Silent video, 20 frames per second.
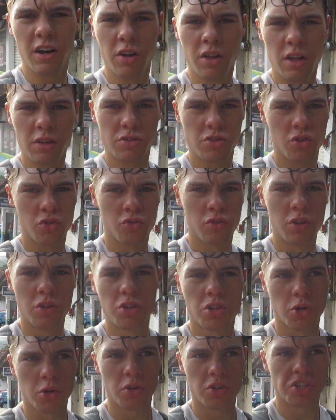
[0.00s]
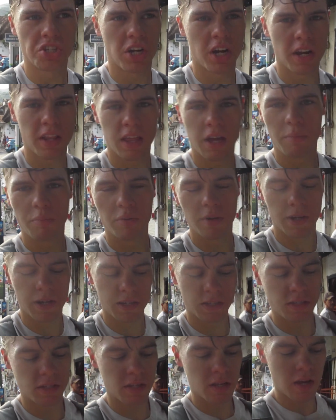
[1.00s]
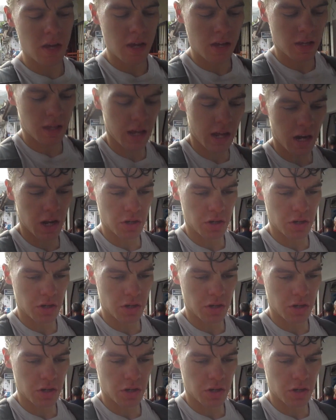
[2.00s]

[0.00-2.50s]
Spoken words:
know that was a real short shot of that place. Again,